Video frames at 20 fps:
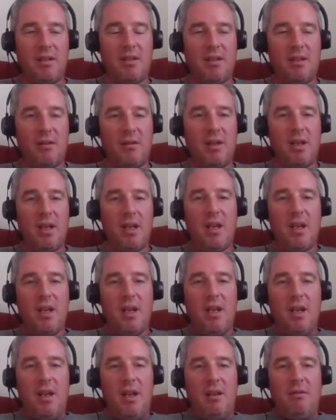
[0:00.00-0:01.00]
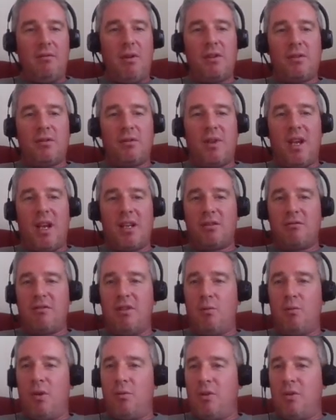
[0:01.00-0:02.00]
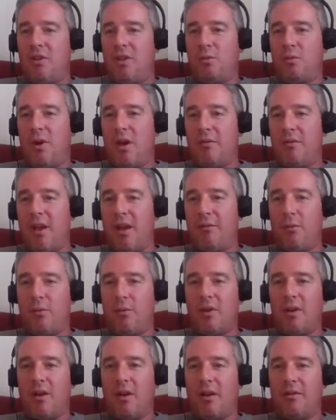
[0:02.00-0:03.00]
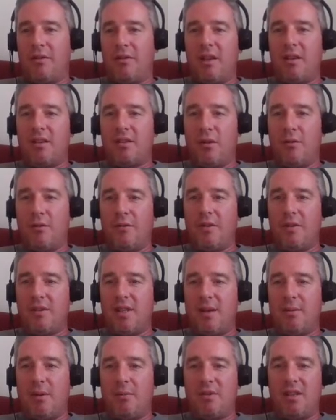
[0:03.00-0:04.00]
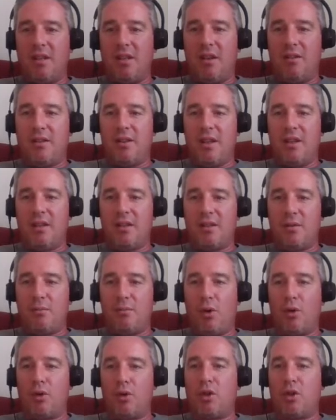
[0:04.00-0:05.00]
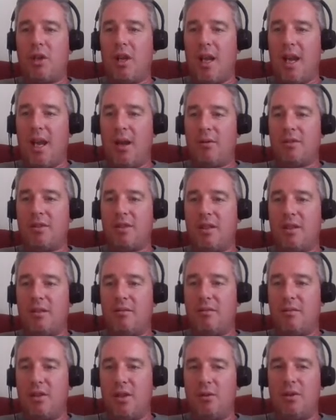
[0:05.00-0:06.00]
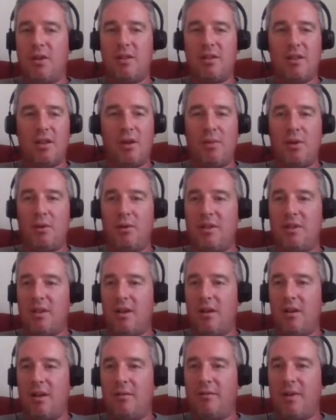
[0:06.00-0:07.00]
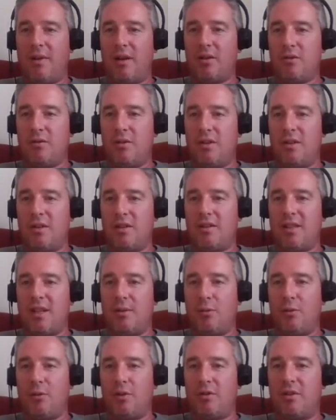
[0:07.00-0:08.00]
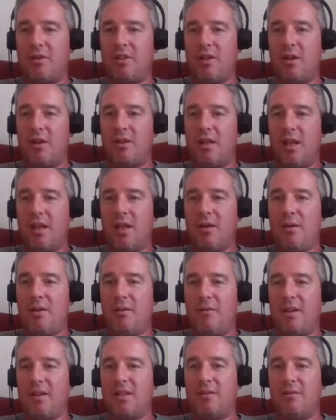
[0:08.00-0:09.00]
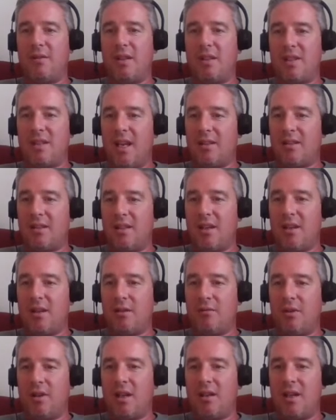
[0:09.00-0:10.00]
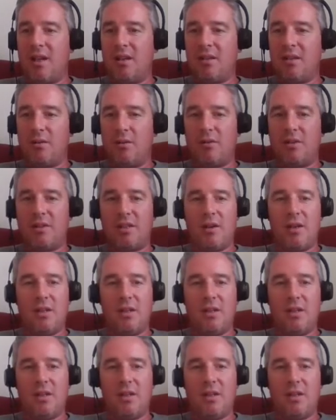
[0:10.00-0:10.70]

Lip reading: So it runs from category 1, which is what everyone kind of thinks of as MMC, I think, to modular housing units that are built entirely in factories and assembled on site, effectively stacked together and connected on site.